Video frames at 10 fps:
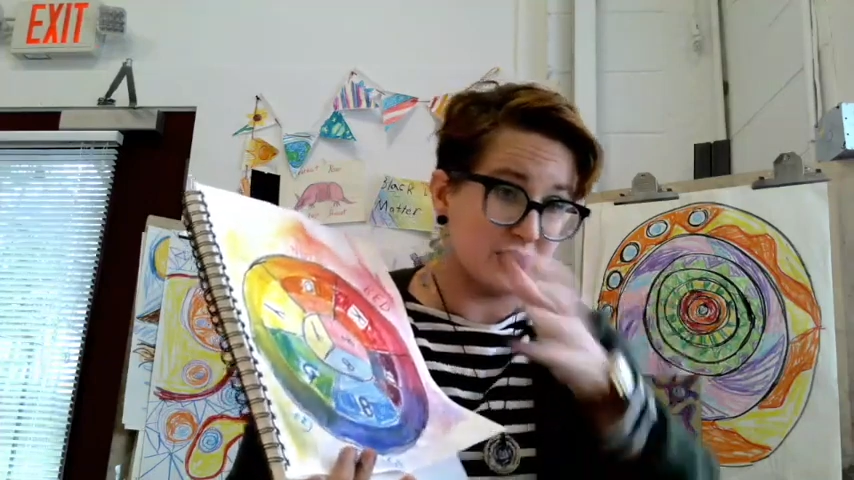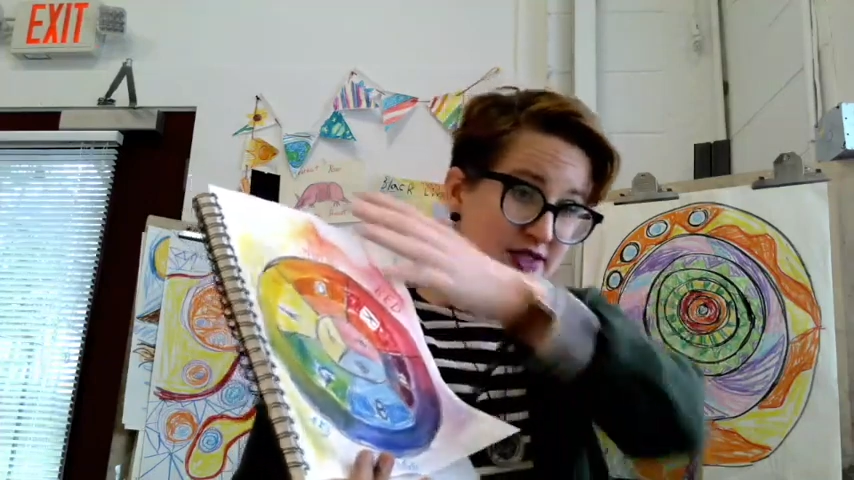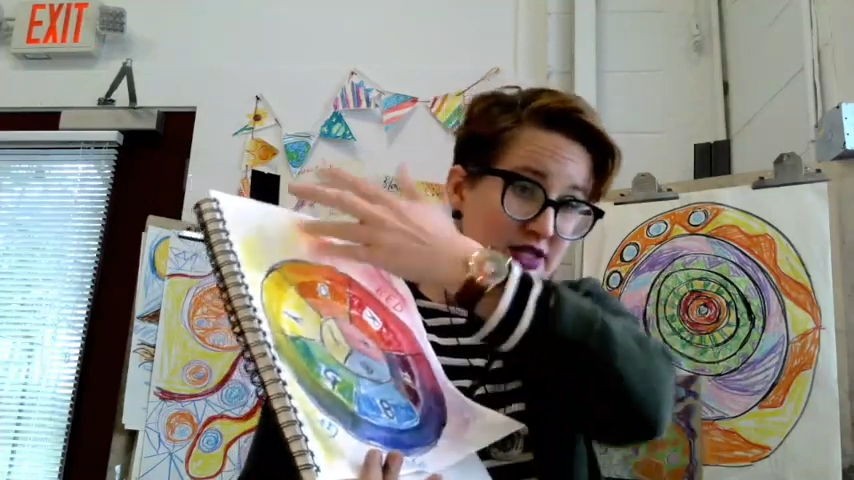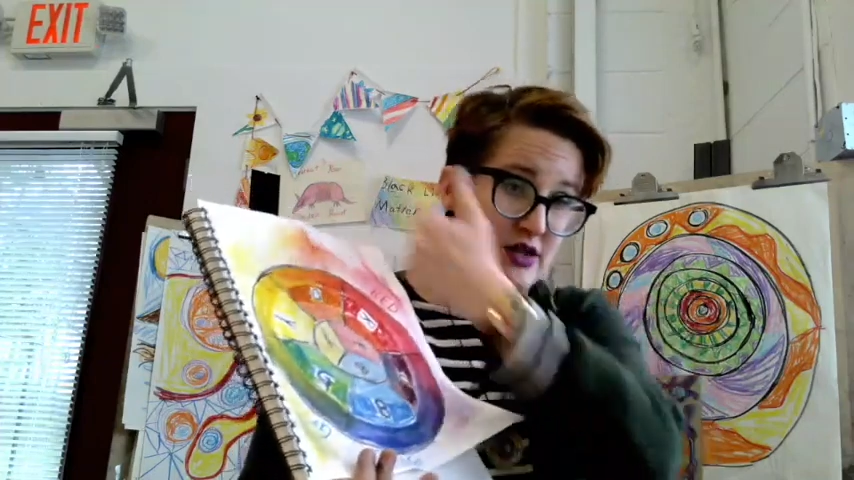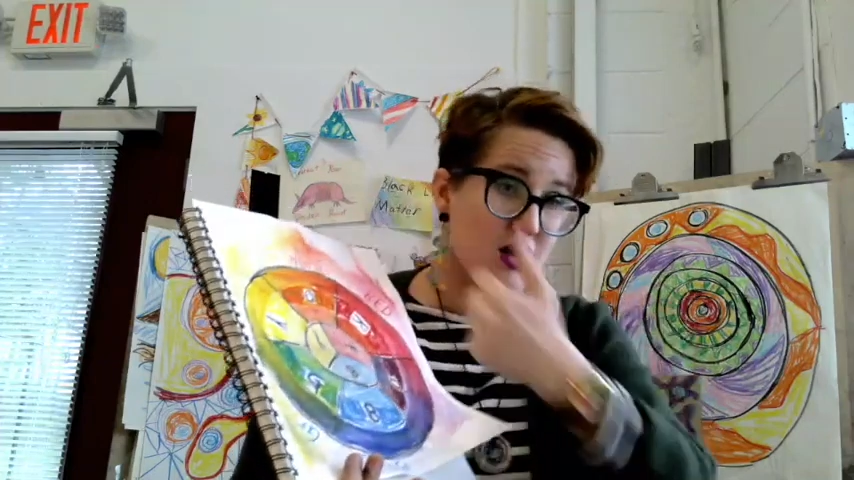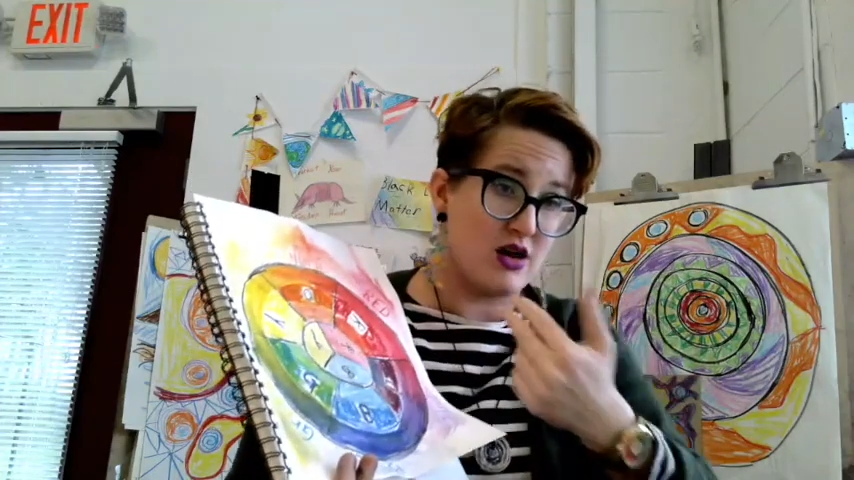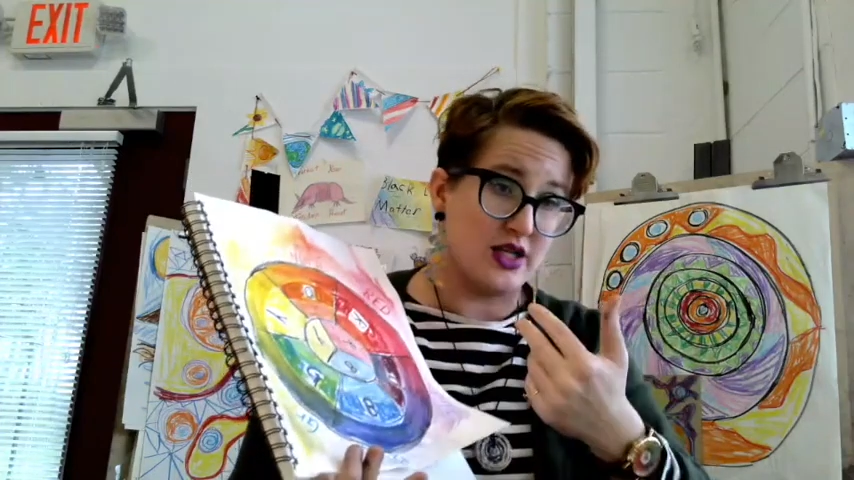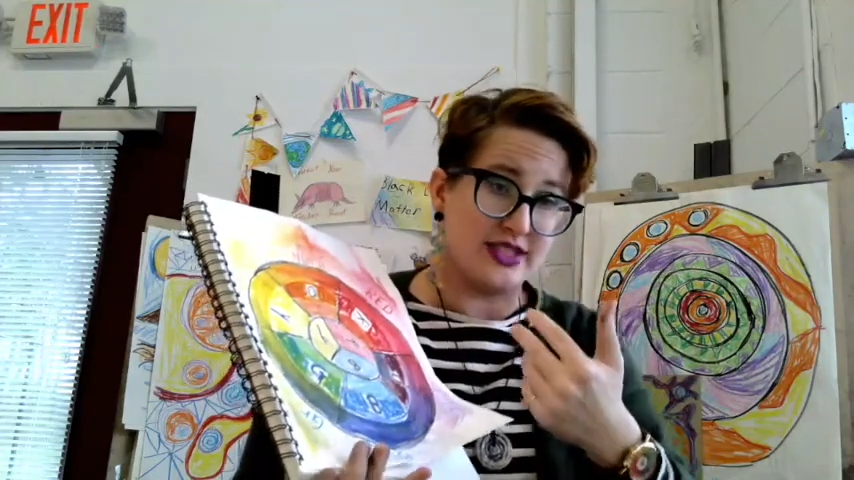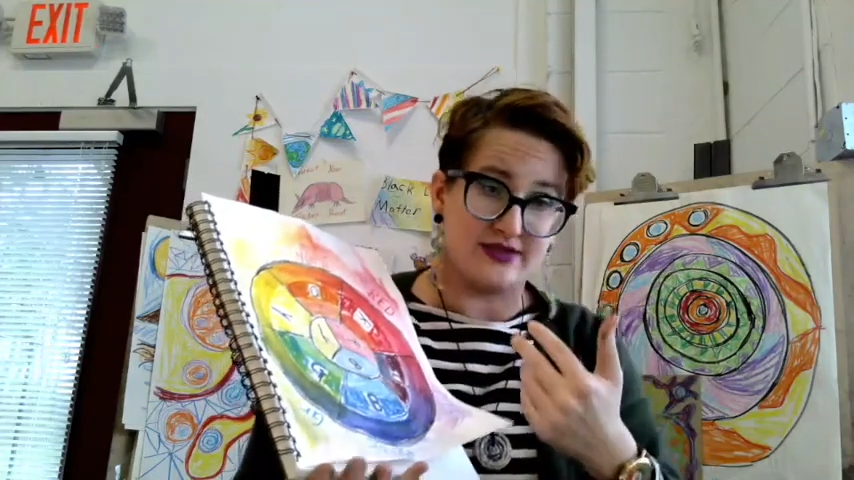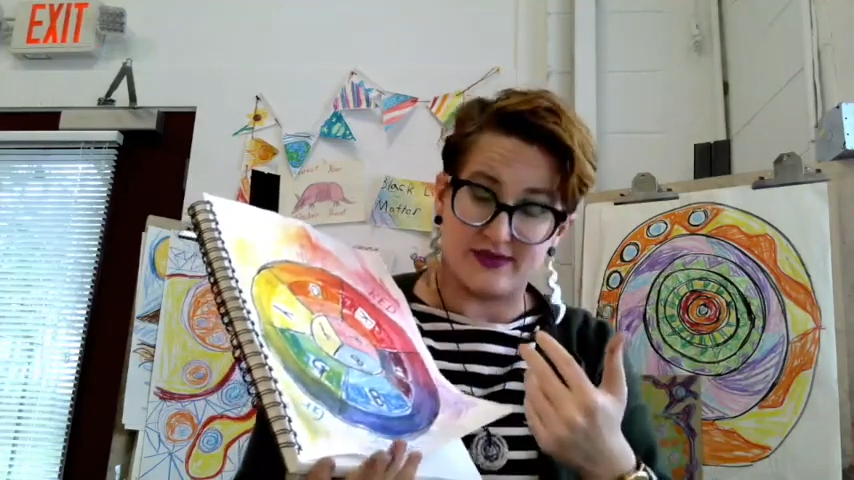and I got all
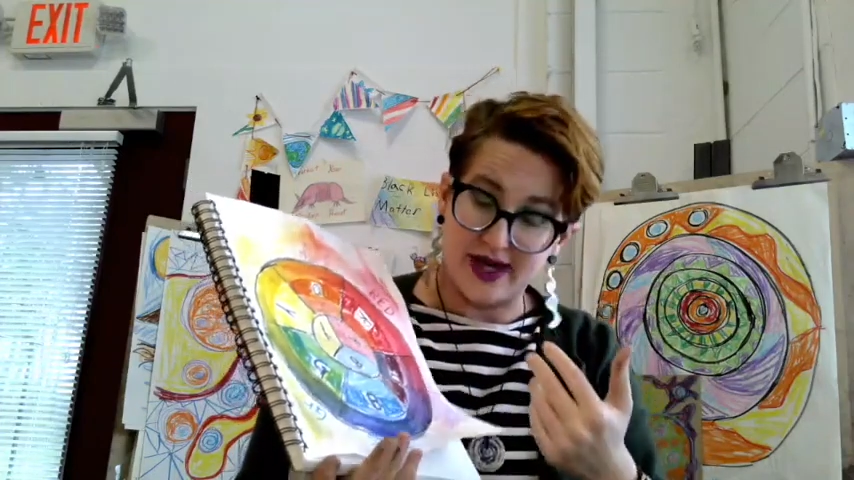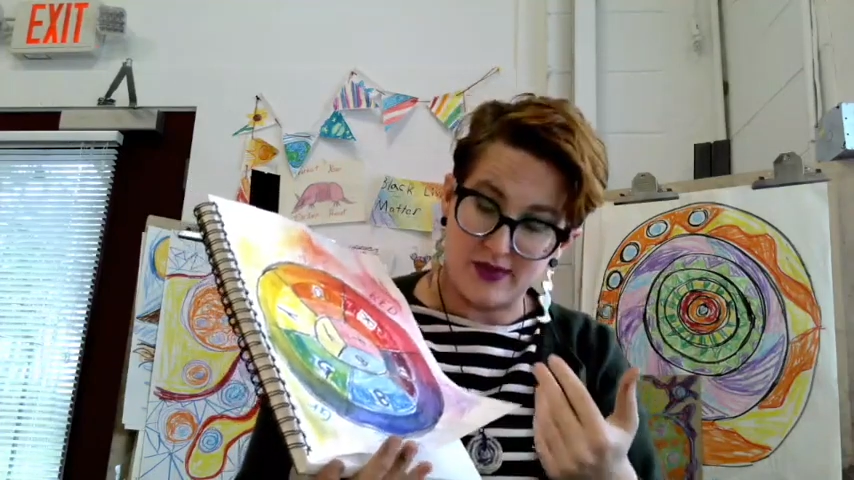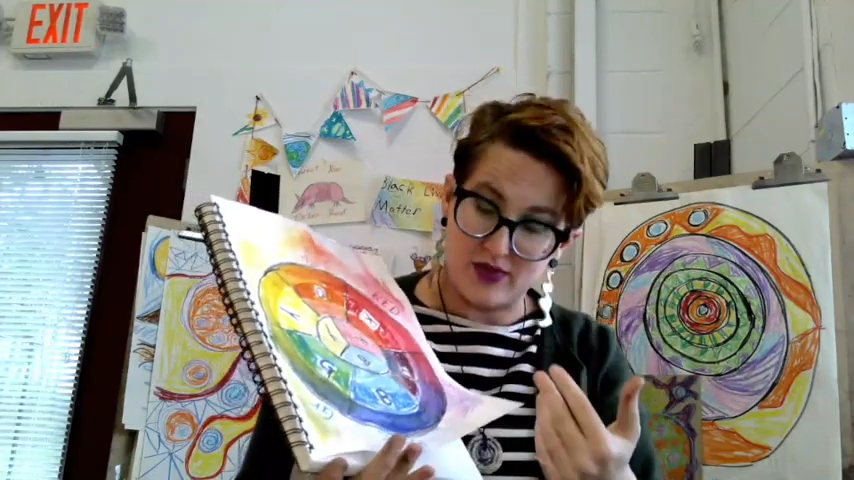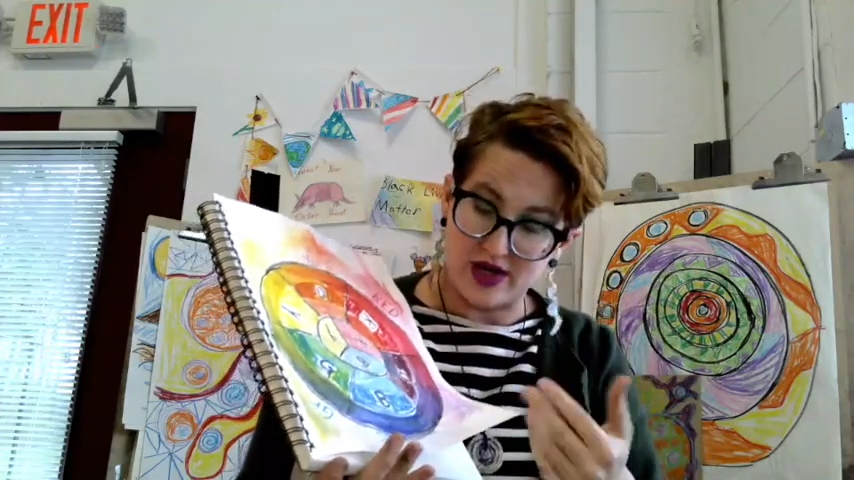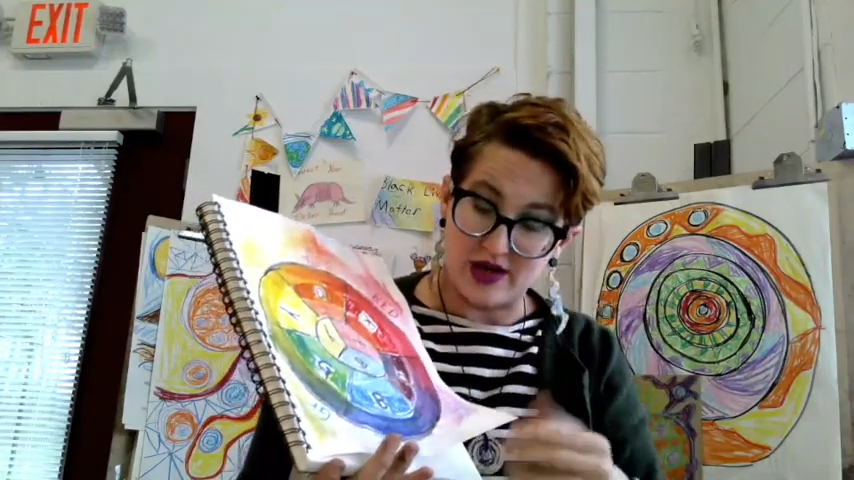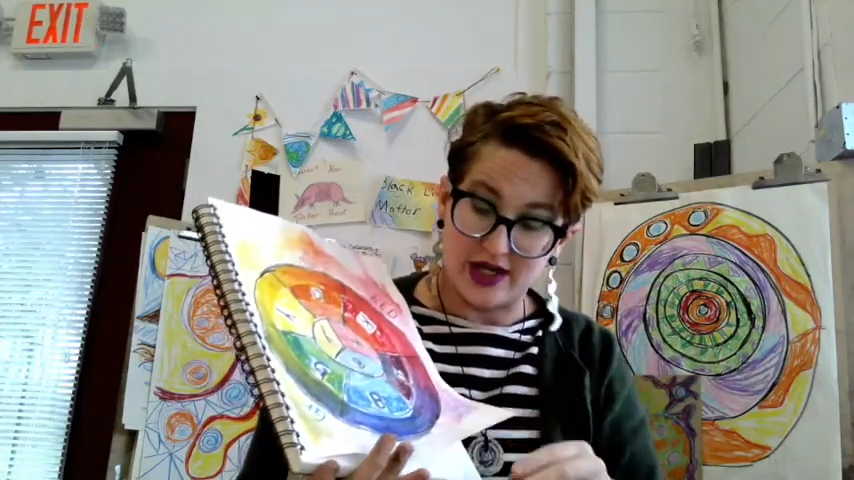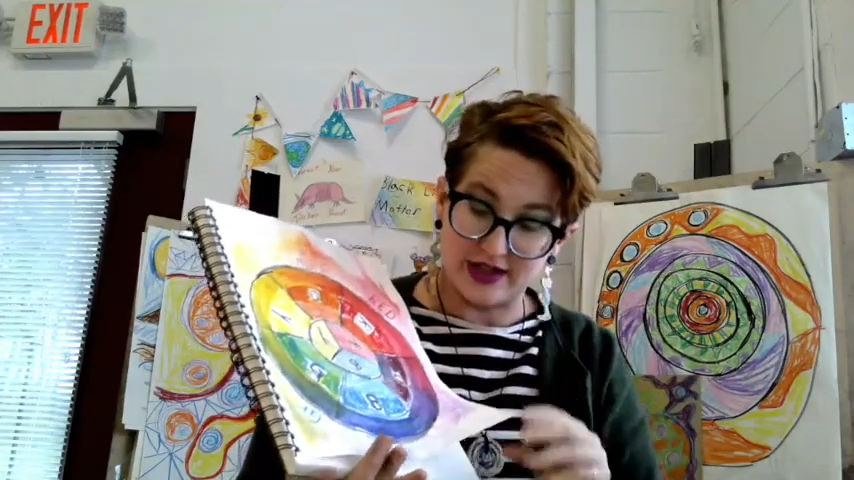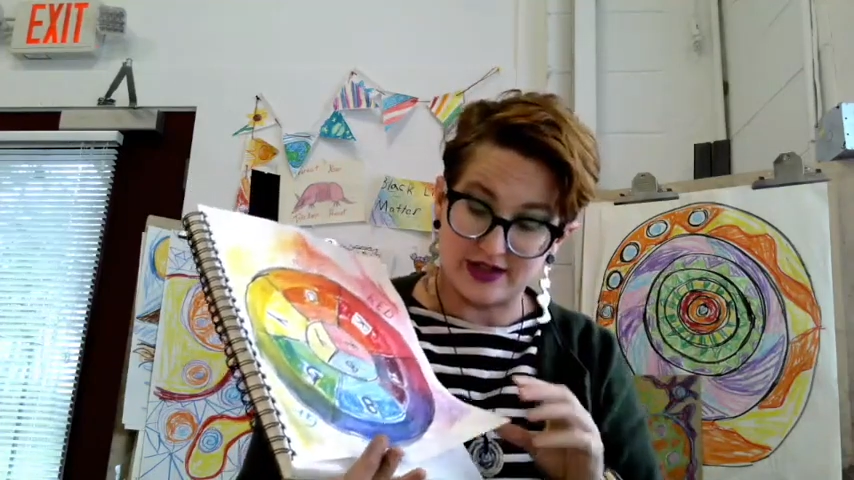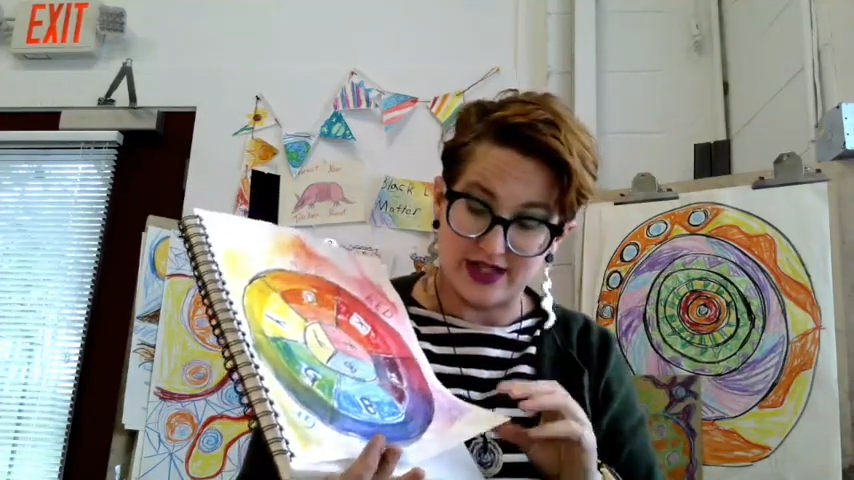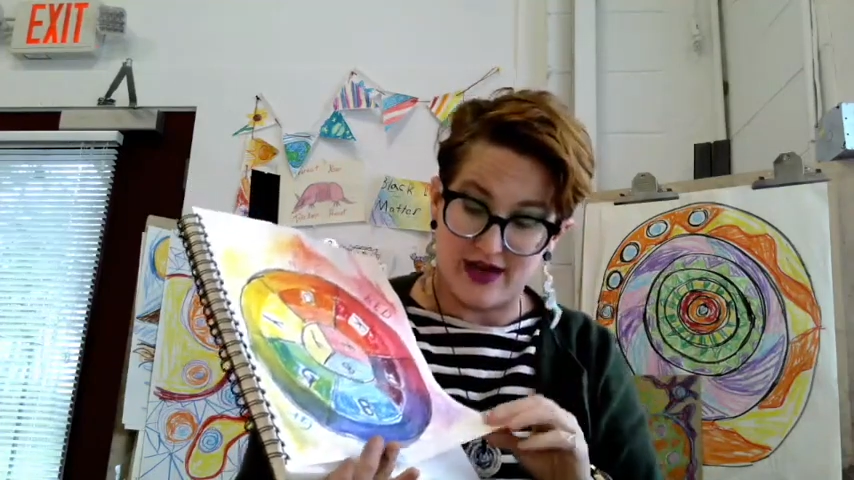these vibrant colors
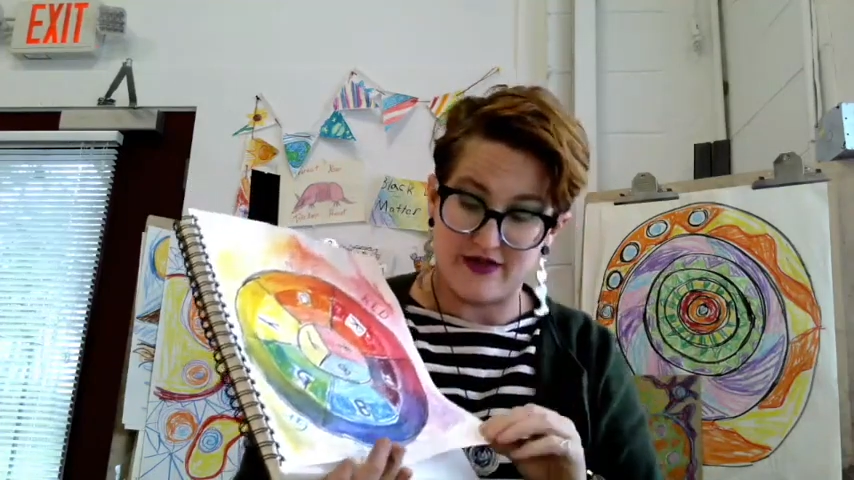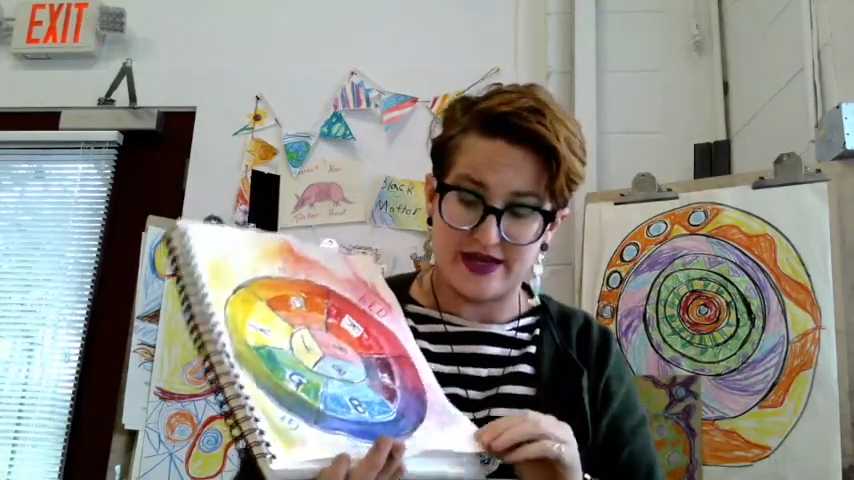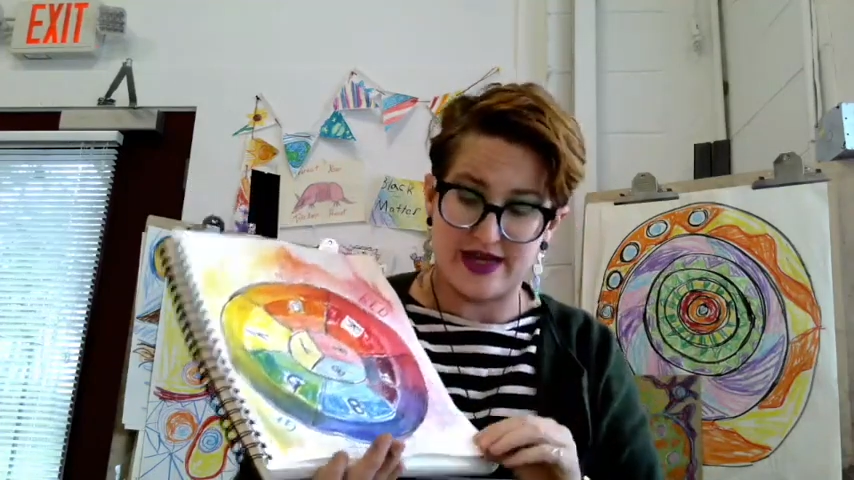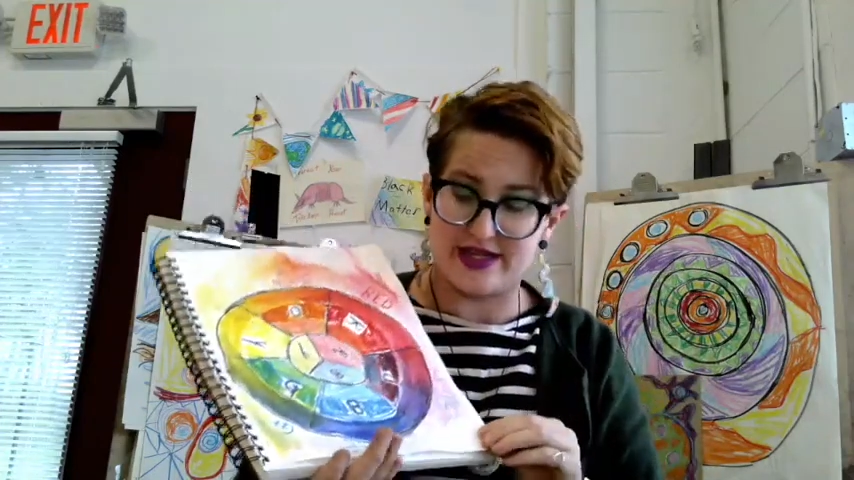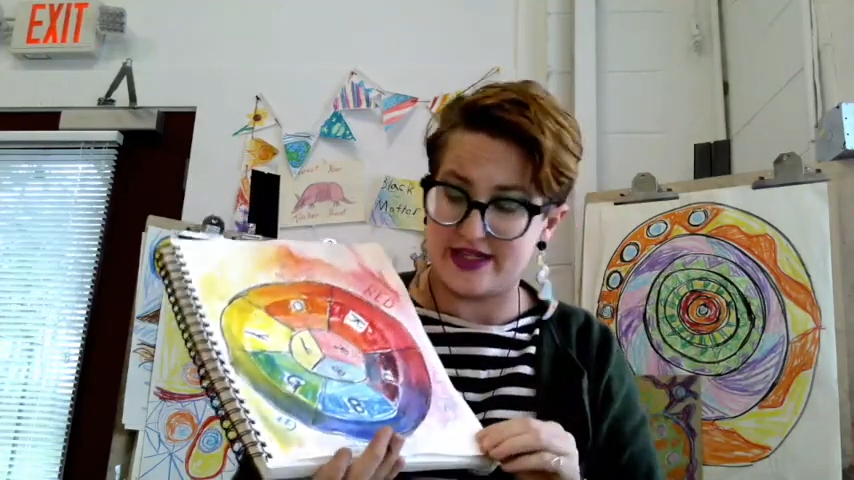out of it.